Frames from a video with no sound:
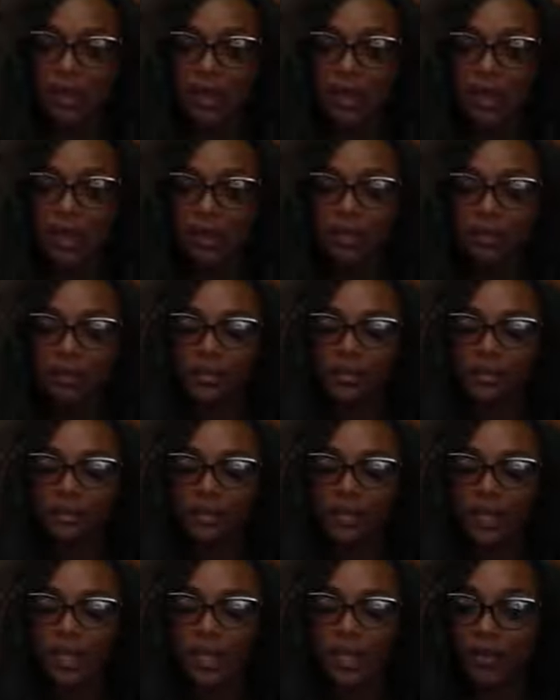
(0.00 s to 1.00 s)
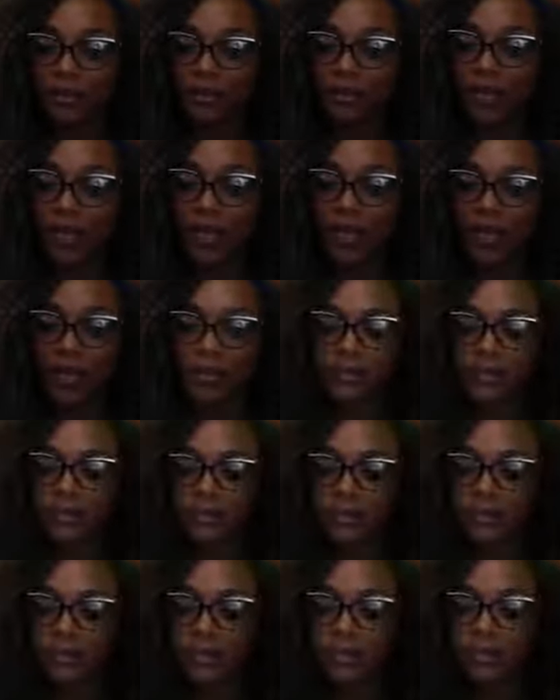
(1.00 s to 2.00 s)
and having an idea
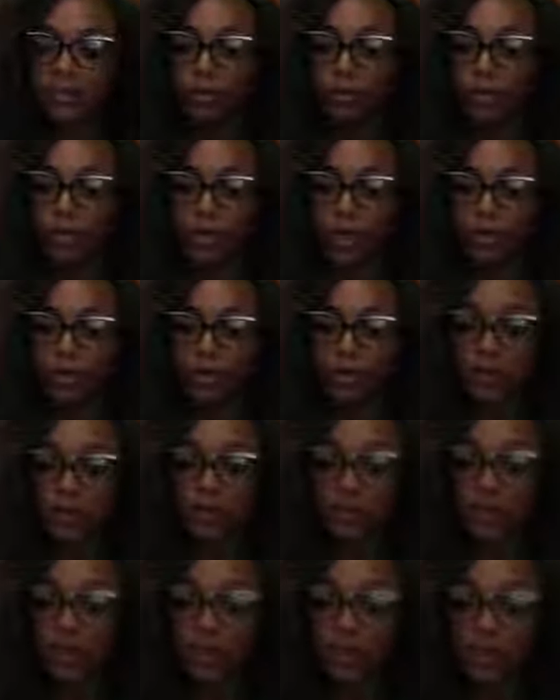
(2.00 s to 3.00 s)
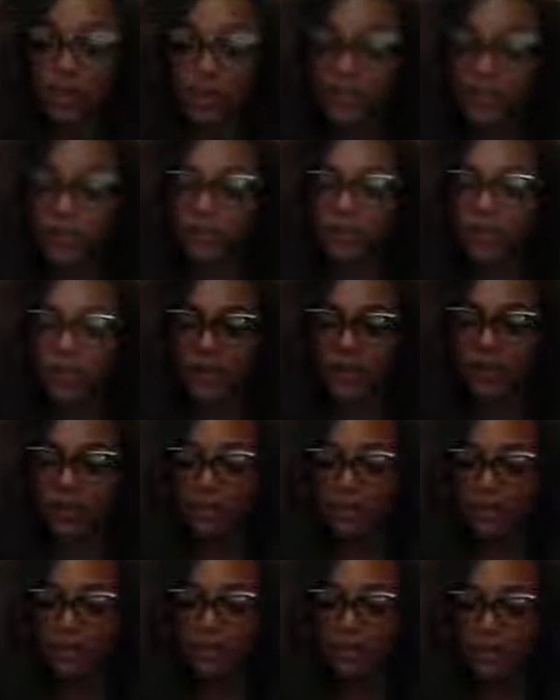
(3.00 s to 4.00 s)
of what you want. So I get
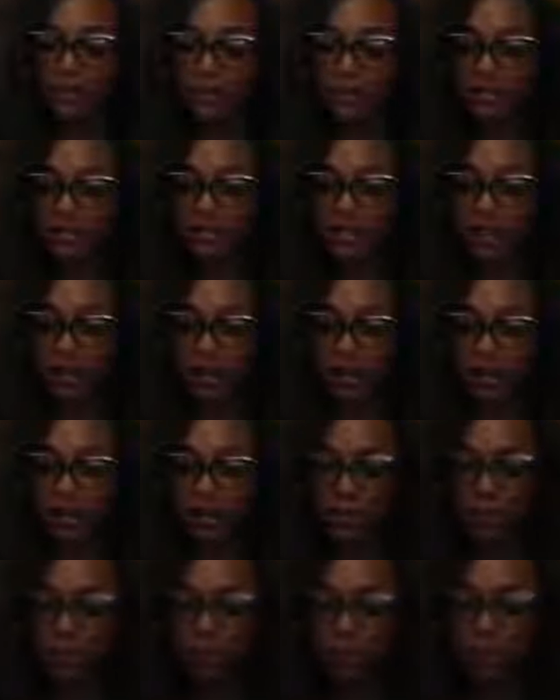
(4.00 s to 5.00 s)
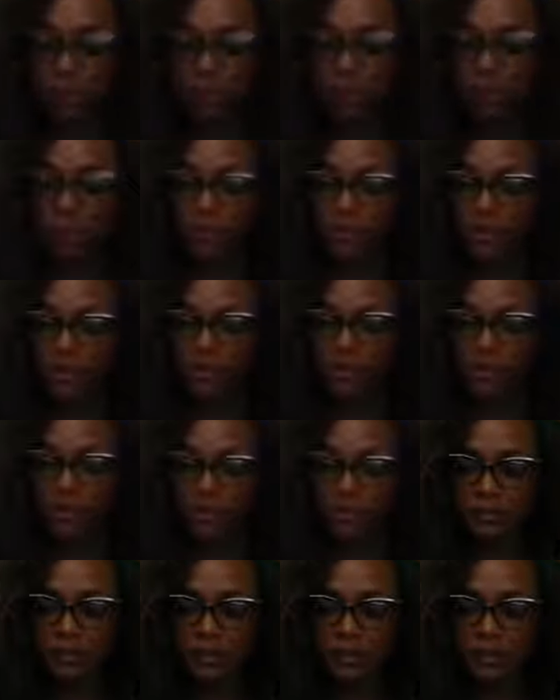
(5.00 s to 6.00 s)
writing this list down, but
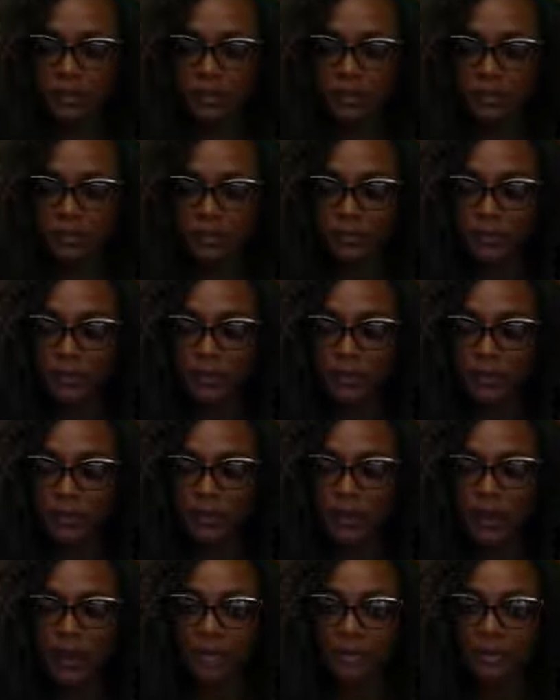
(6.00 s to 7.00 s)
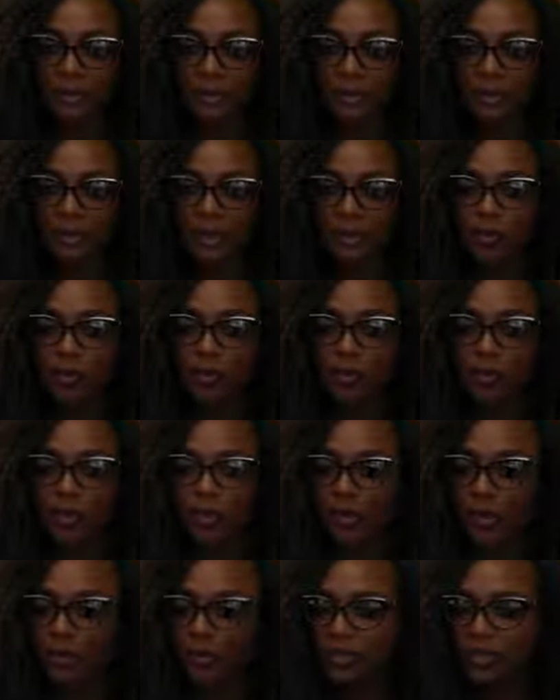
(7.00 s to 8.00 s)
sometimes I think that
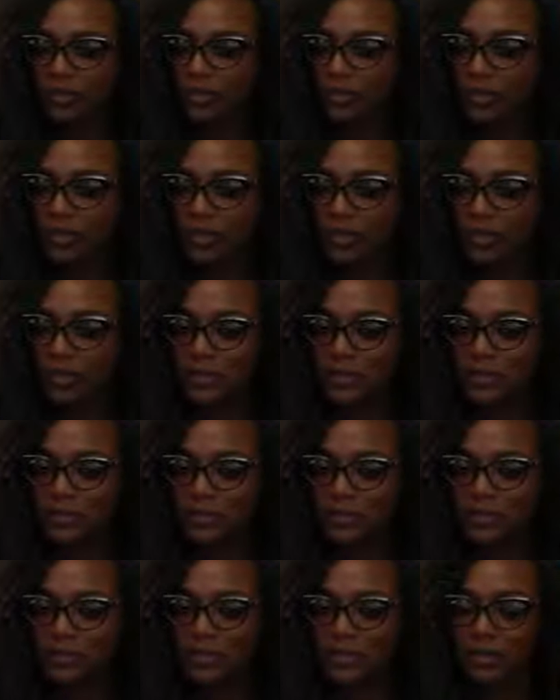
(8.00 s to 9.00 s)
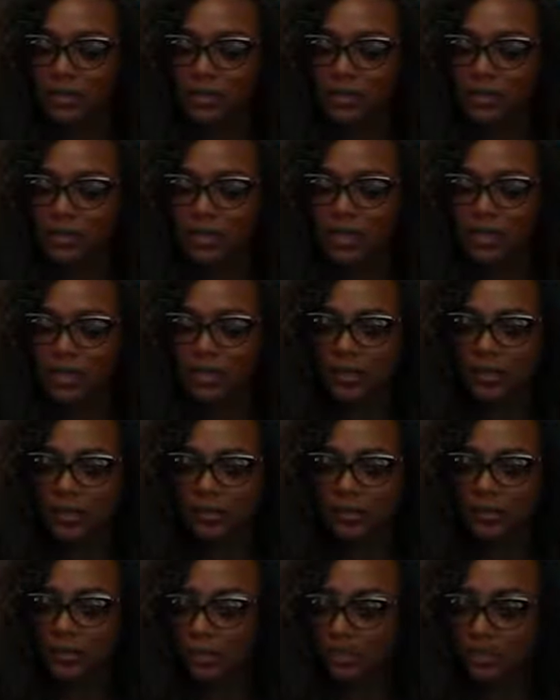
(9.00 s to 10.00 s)
we don't even know what's good for us. Mm-hmm. Like
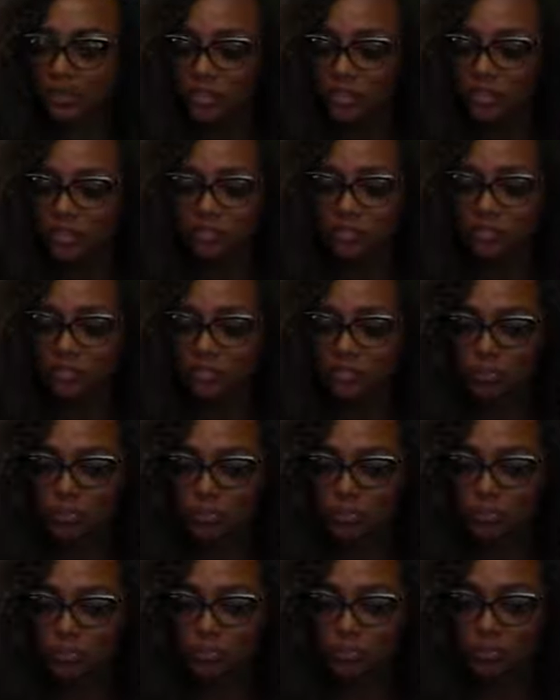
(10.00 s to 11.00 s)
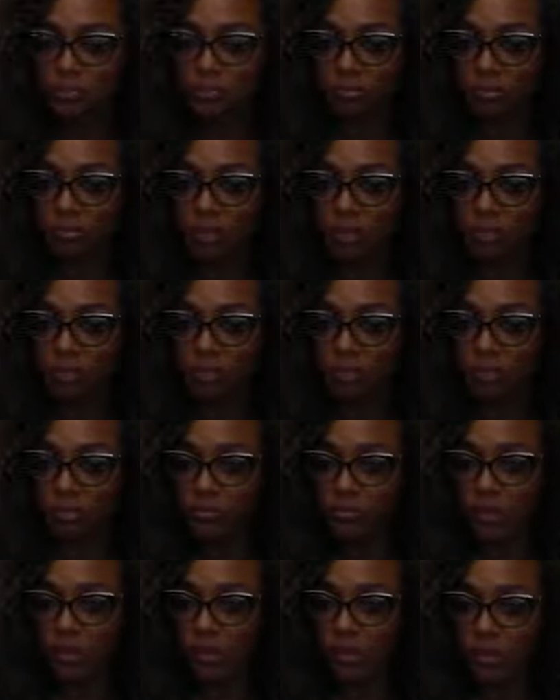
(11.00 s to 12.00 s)
she's just
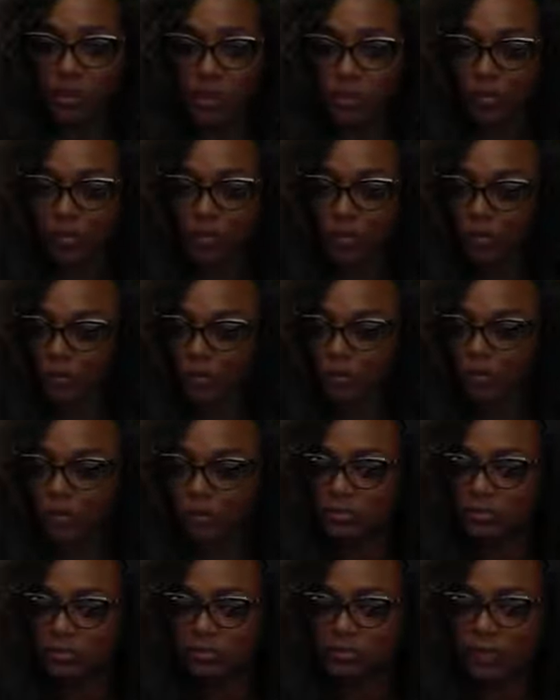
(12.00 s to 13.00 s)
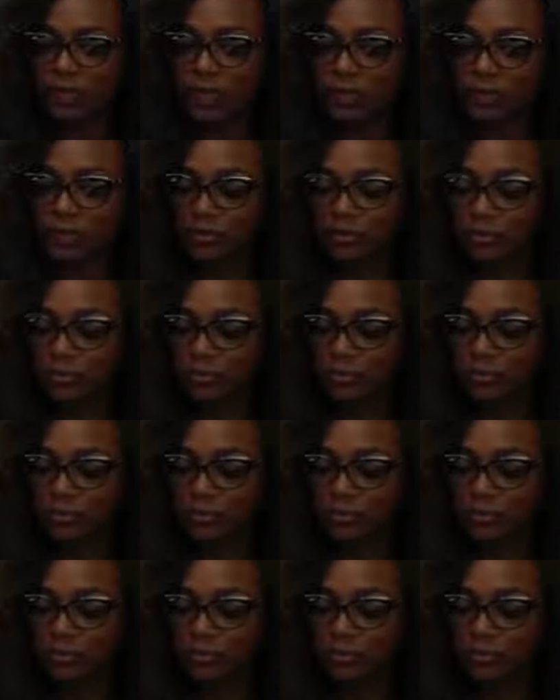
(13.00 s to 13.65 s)
writing a whole bunch of like